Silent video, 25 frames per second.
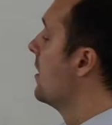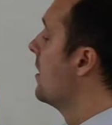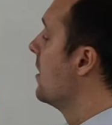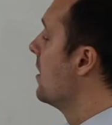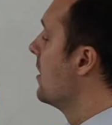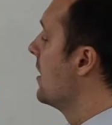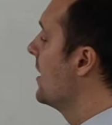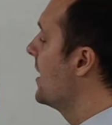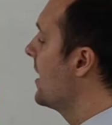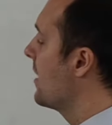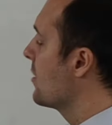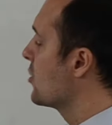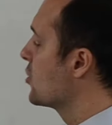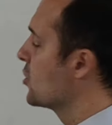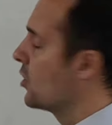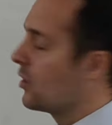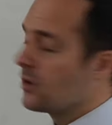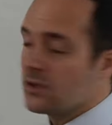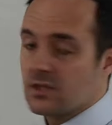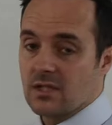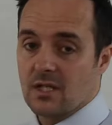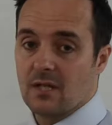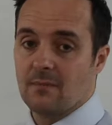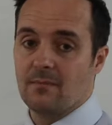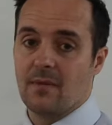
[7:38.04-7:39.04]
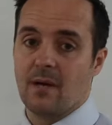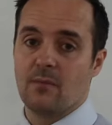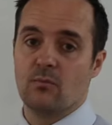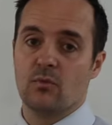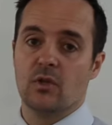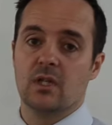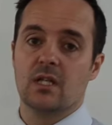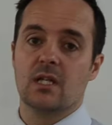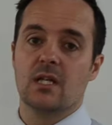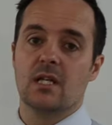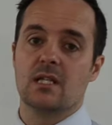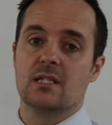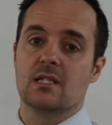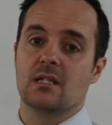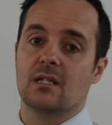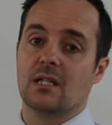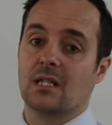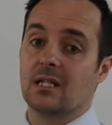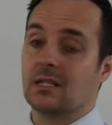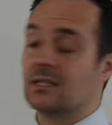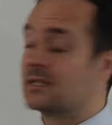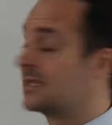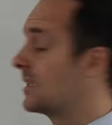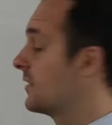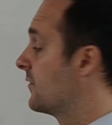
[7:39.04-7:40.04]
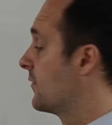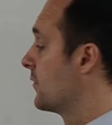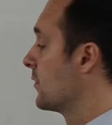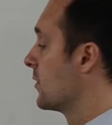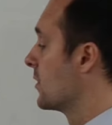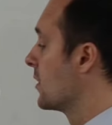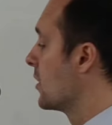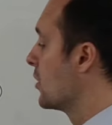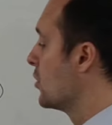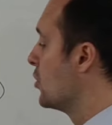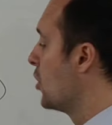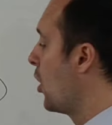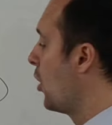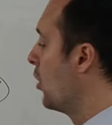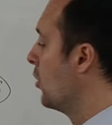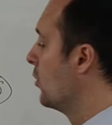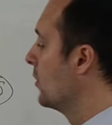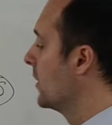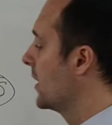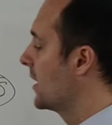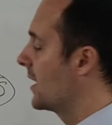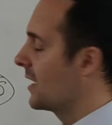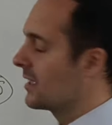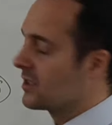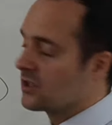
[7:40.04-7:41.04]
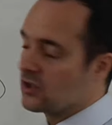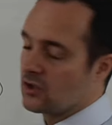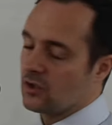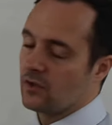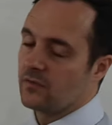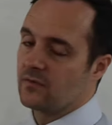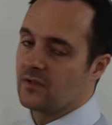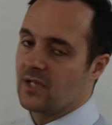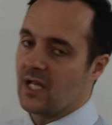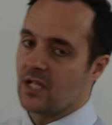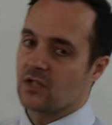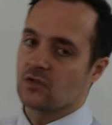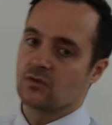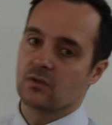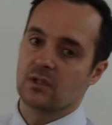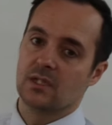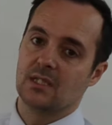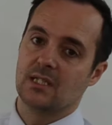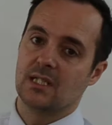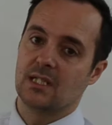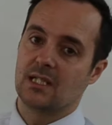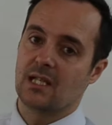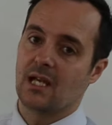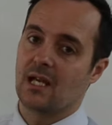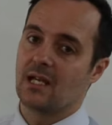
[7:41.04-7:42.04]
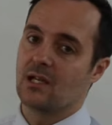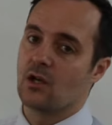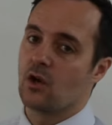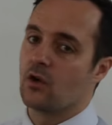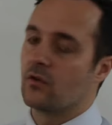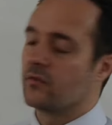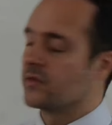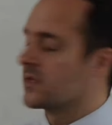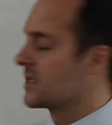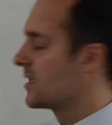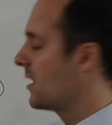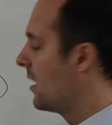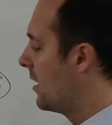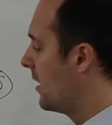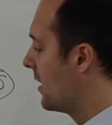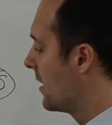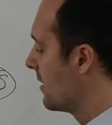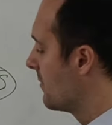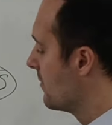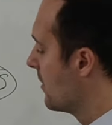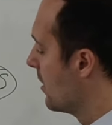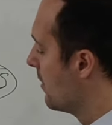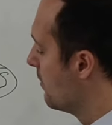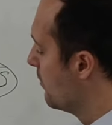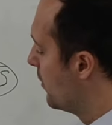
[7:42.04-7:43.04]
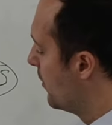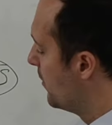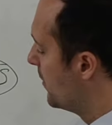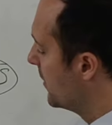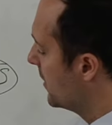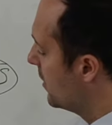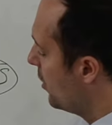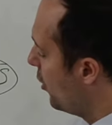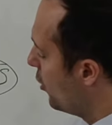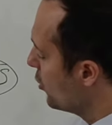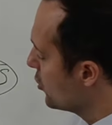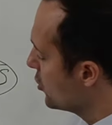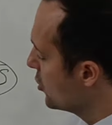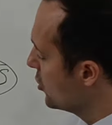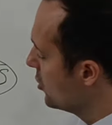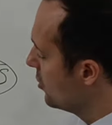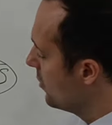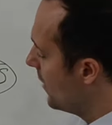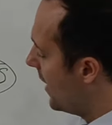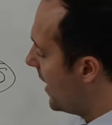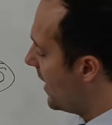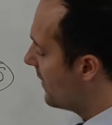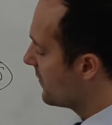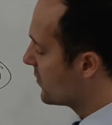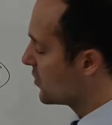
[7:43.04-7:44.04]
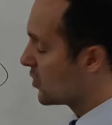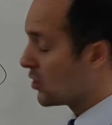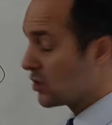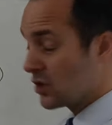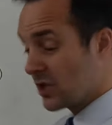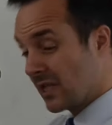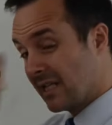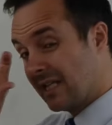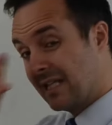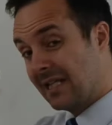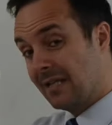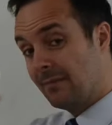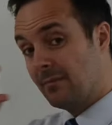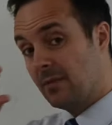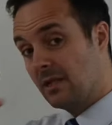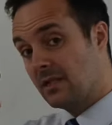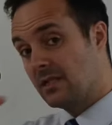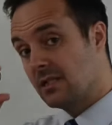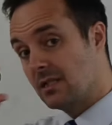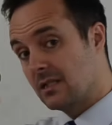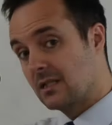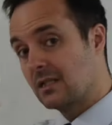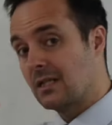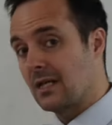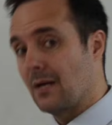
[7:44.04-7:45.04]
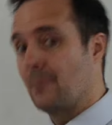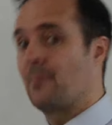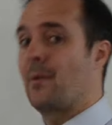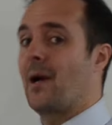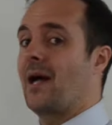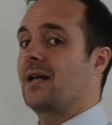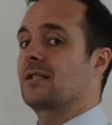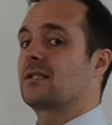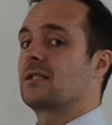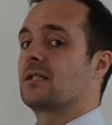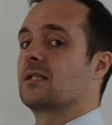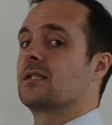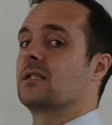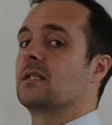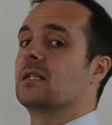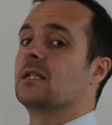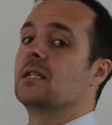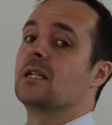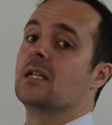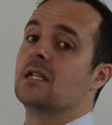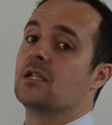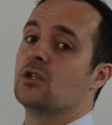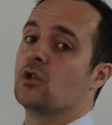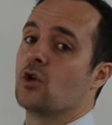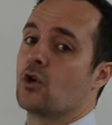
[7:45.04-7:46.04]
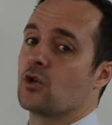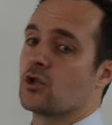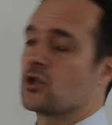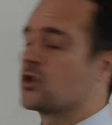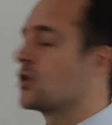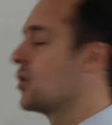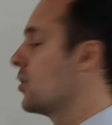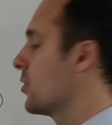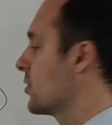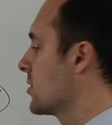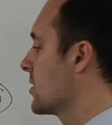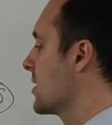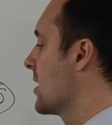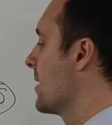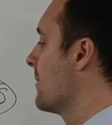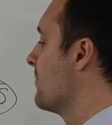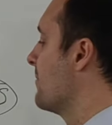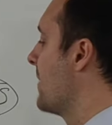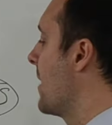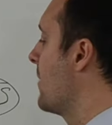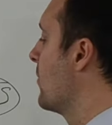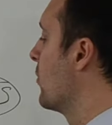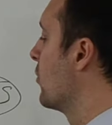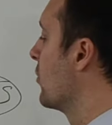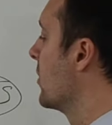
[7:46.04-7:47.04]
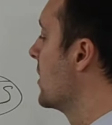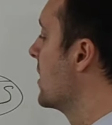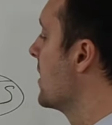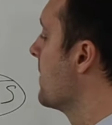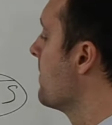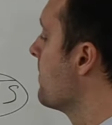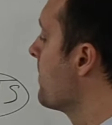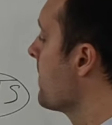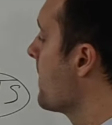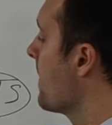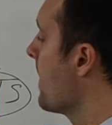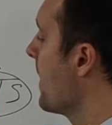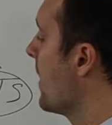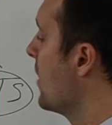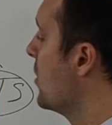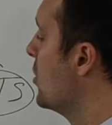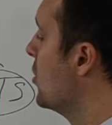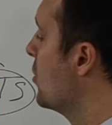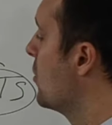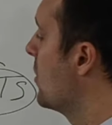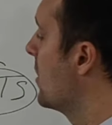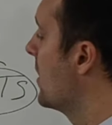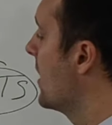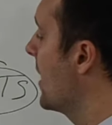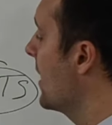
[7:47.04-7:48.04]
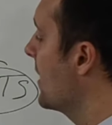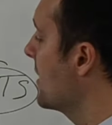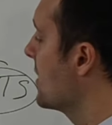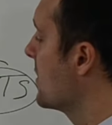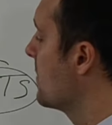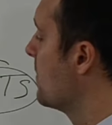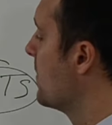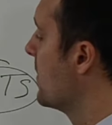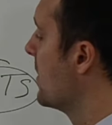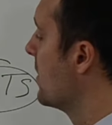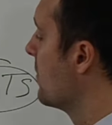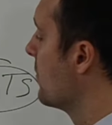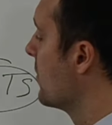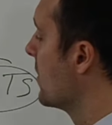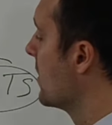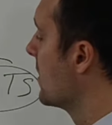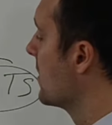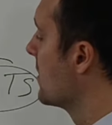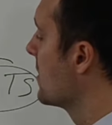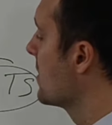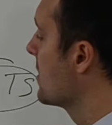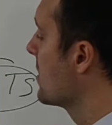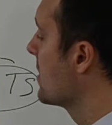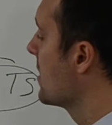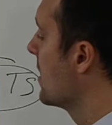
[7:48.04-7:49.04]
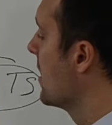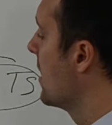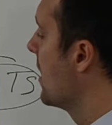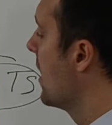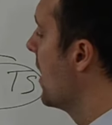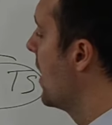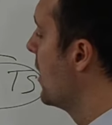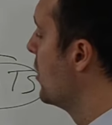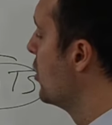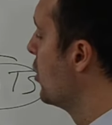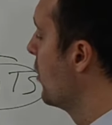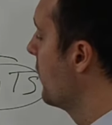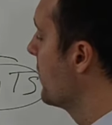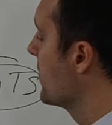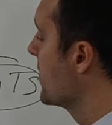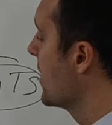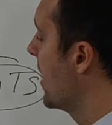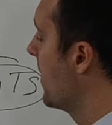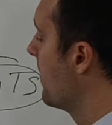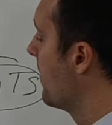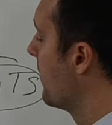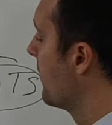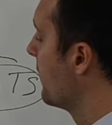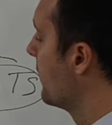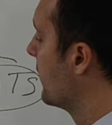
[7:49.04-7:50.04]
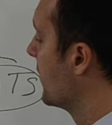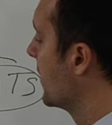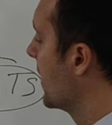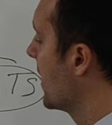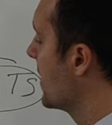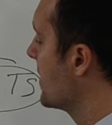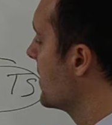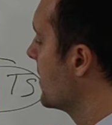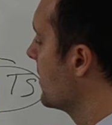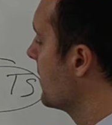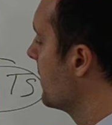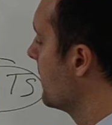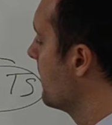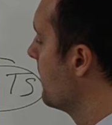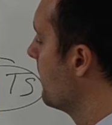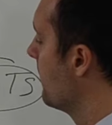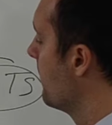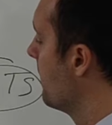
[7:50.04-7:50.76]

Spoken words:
In our short-term memory, it's a little different. Not only can stuff naturally decay over time, but because you have such a limited capacity in your short-term memory, you can experience another type of forgetting.